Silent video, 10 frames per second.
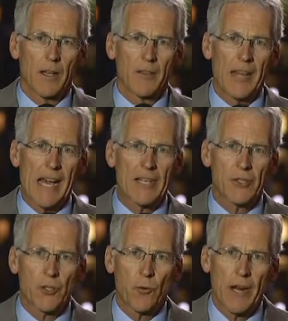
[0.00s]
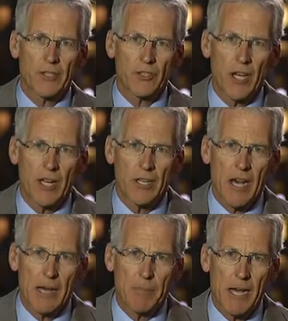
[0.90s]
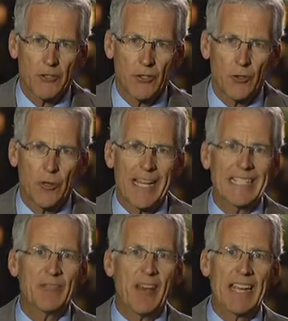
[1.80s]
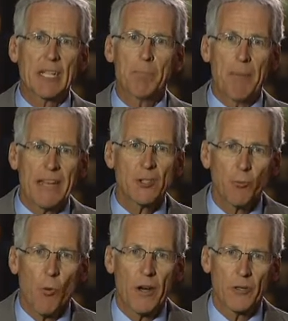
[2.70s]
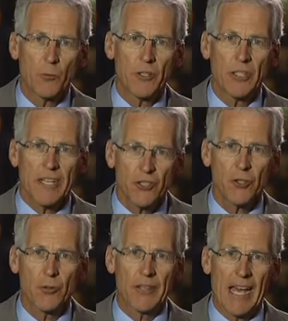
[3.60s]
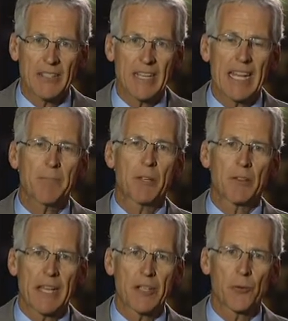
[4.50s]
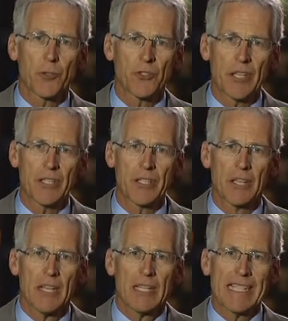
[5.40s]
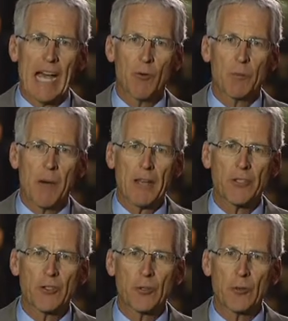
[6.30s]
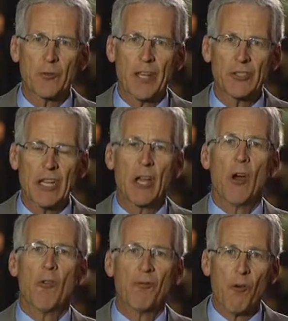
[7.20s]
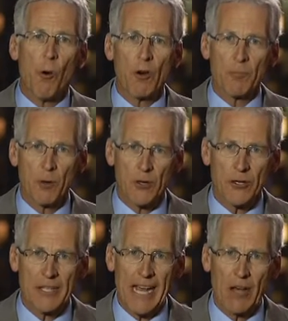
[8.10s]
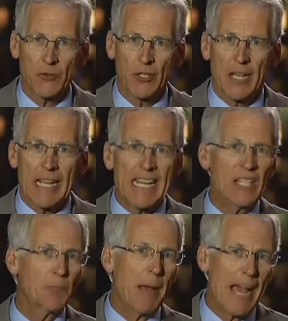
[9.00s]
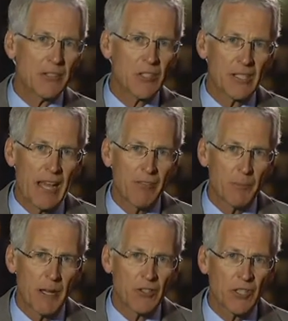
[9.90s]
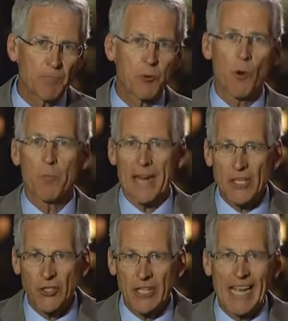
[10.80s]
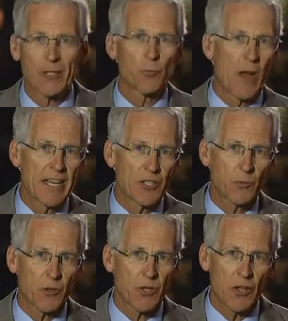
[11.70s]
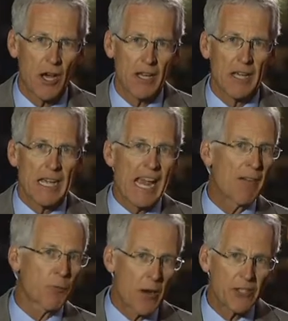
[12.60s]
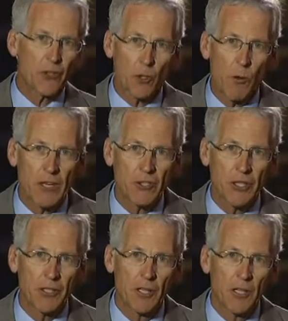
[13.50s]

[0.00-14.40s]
That is correct, Chuck. Ka Pasasouk, and in fact, a bench warrant was issued that day, but later rescinded. Now with Pasasouk facing 4 murder counts, his past 11 months of probation and run-ins with the law have raised the question,